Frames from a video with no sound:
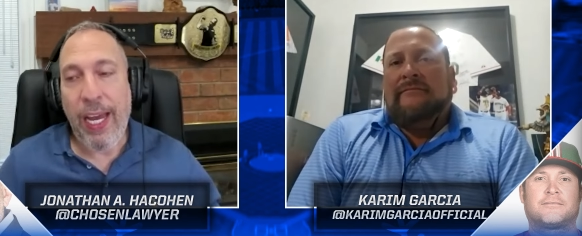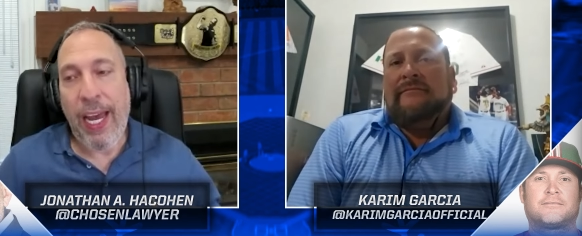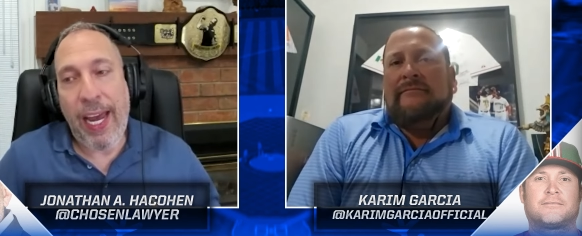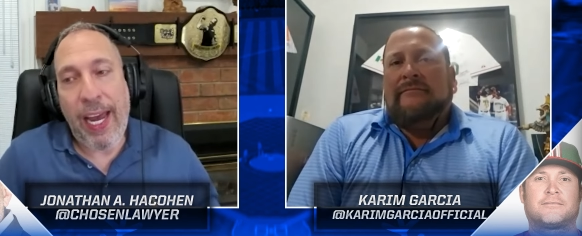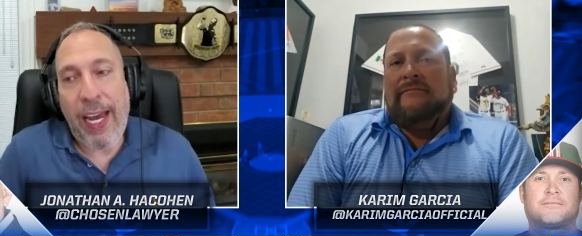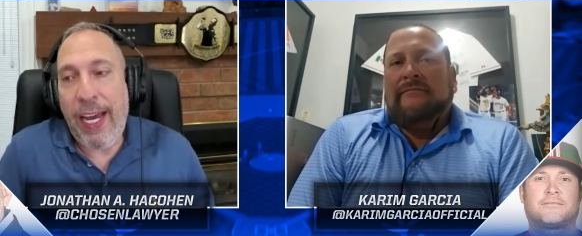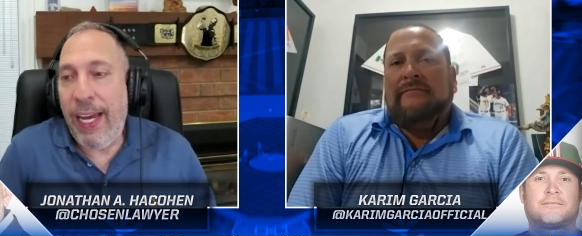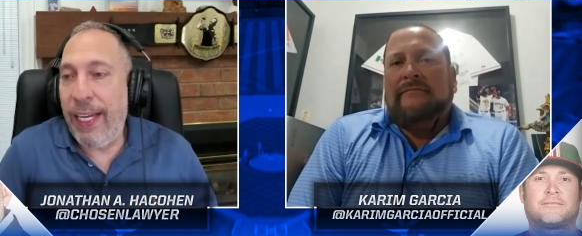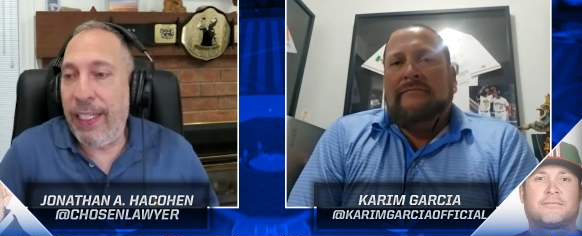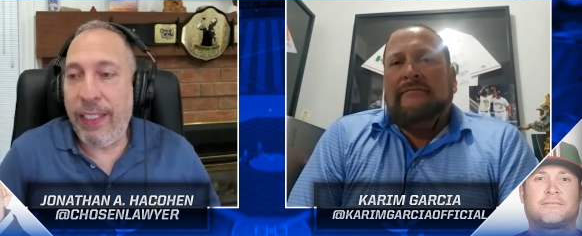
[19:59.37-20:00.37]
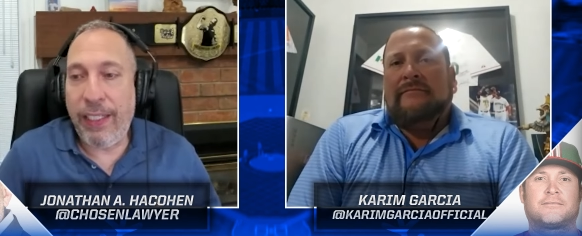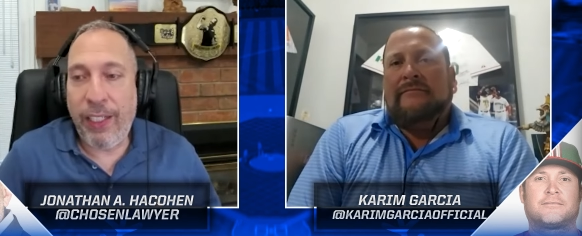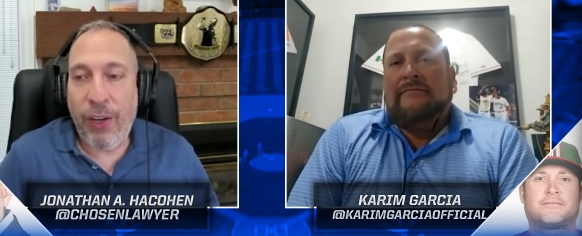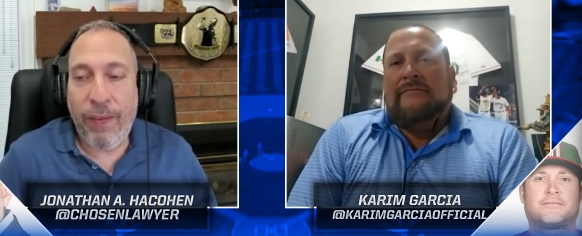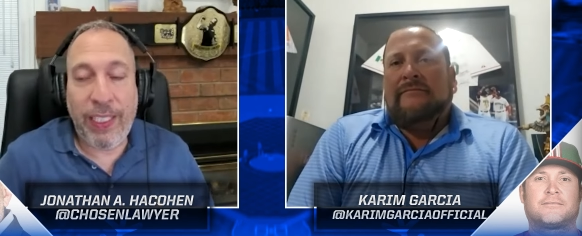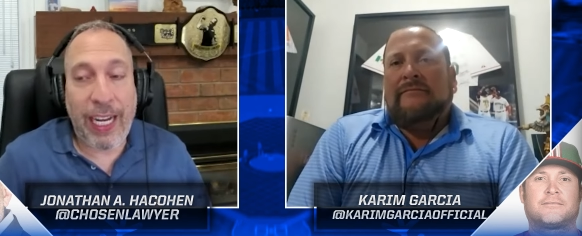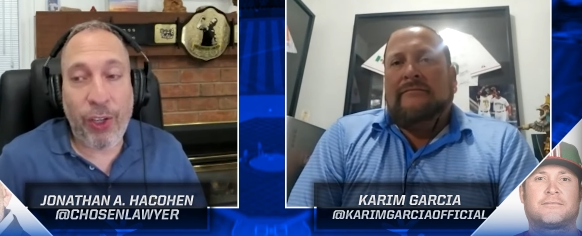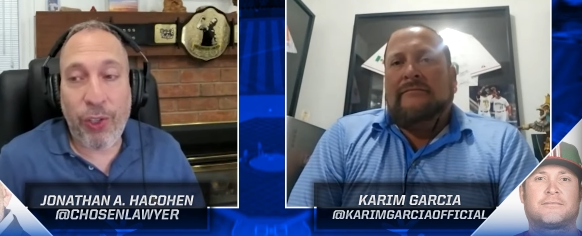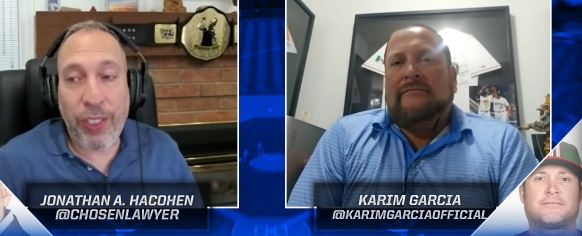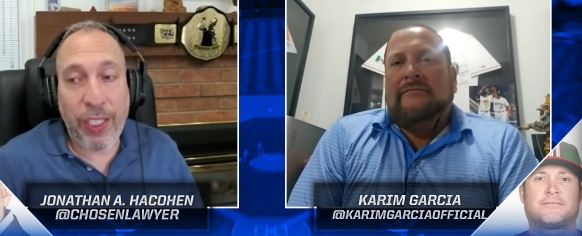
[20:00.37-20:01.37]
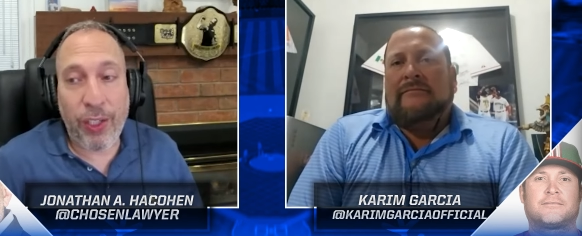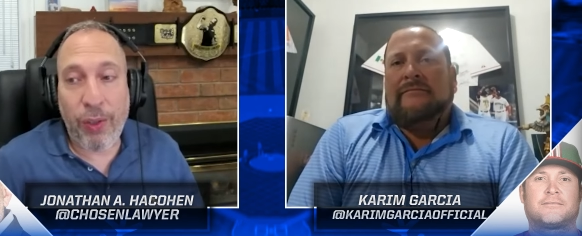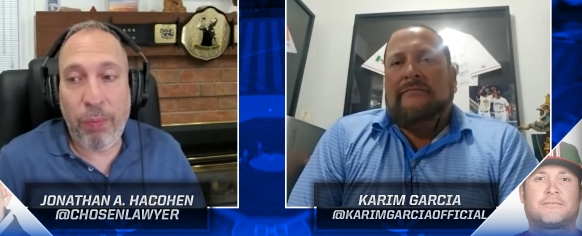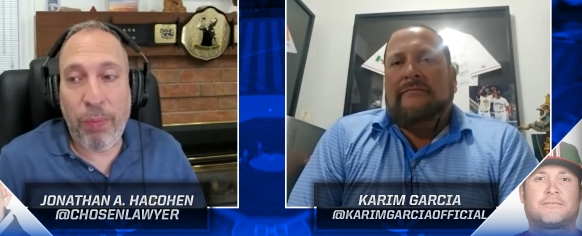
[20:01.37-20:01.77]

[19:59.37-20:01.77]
Speaker 1: And, you know, even Tyler O'Neill,